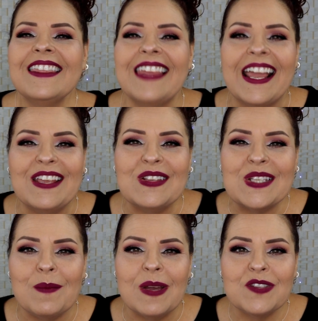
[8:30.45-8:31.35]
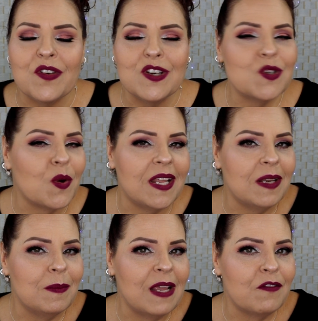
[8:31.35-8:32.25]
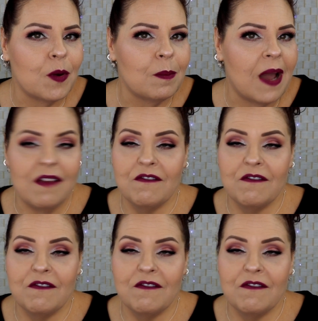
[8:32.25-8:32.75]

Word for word: Thank you so much for joining me for my